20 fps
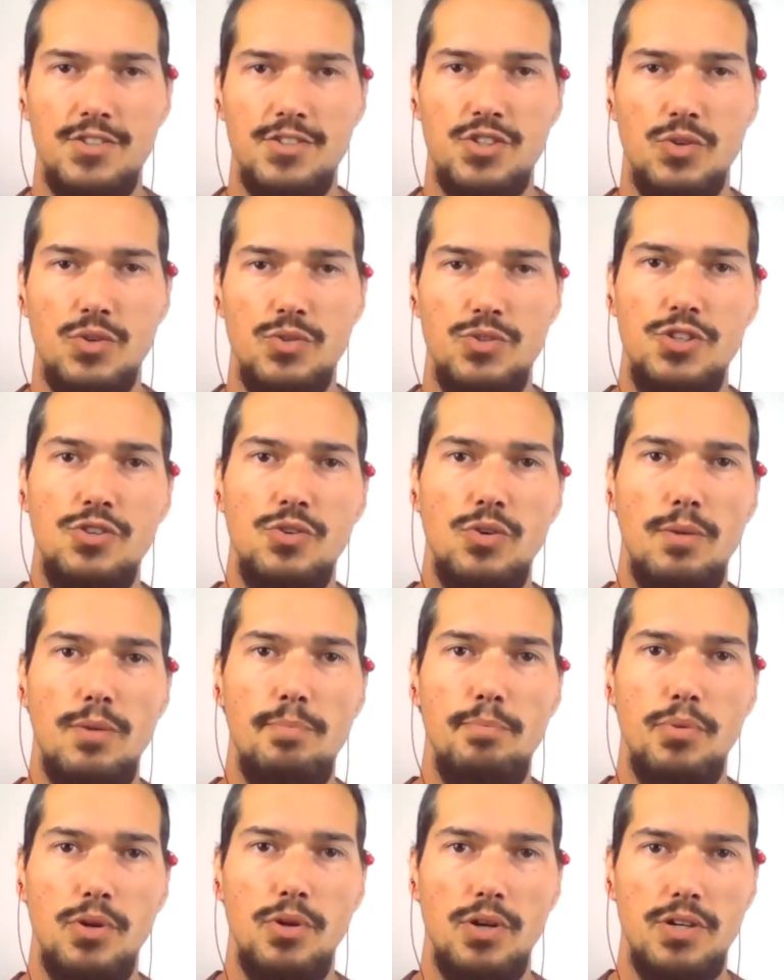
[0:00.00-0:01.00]
so do your
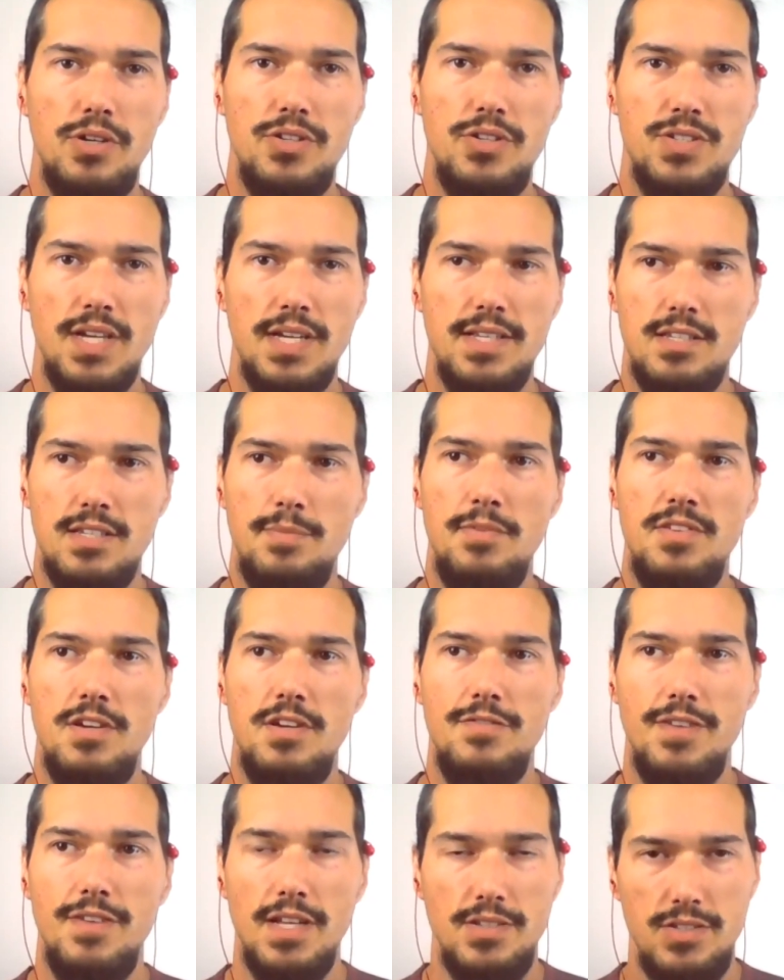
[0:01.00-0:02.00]
books and some of the
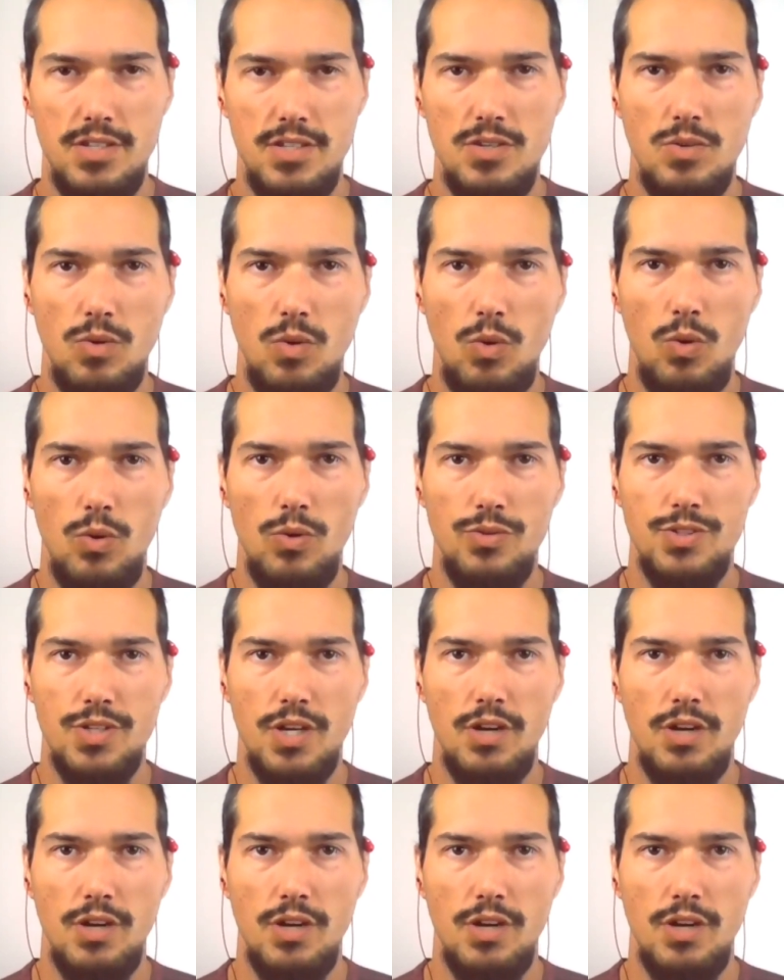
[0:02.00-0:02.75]
events that you hold,